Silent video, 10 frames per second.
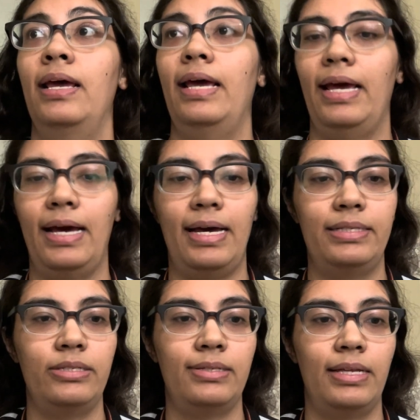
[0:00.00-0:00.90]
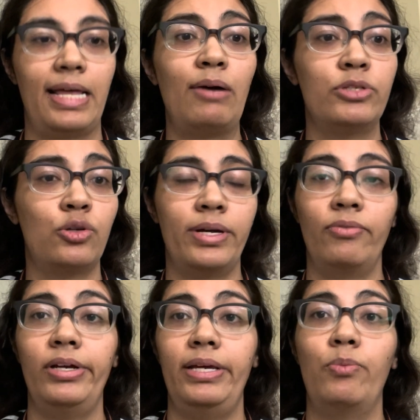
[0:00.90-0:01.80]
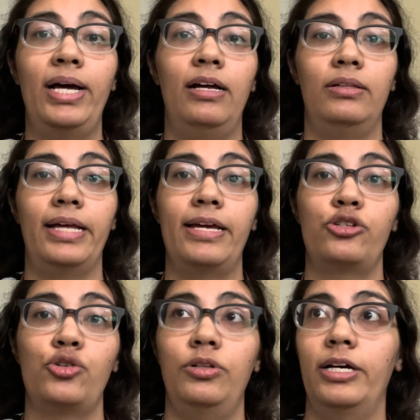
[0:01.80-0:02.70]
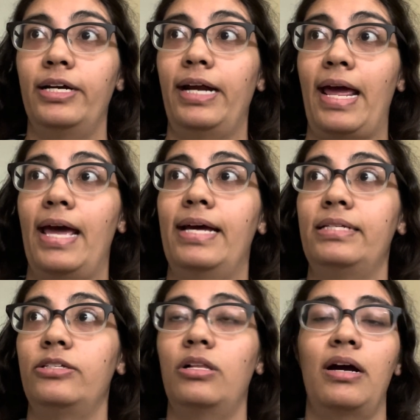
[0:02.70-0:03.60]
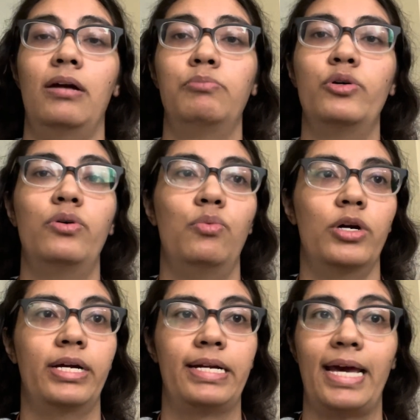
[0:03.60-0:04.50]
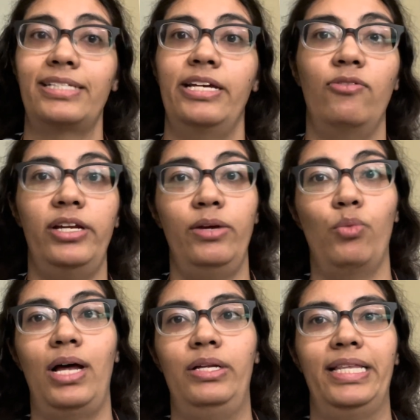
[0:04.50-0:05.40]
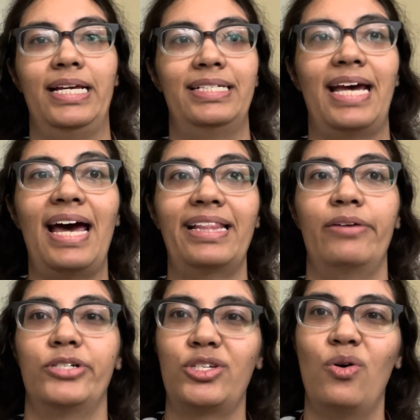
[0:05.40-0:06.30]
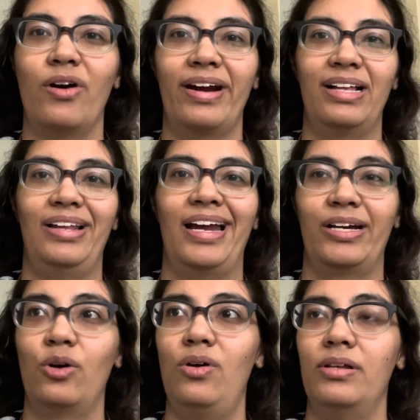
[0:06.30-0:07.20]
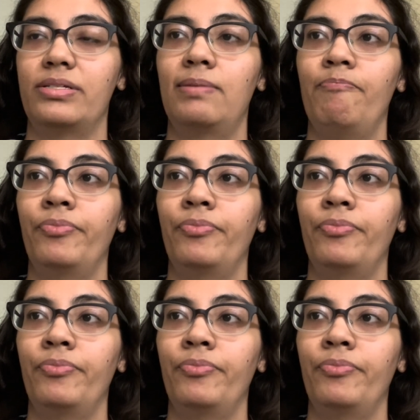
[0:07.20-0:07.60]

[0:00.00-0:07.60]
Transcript: And that was going really well. Leah Schüller and Clara Buhl were connecting really well in the attack. They were scoring a lot of goals.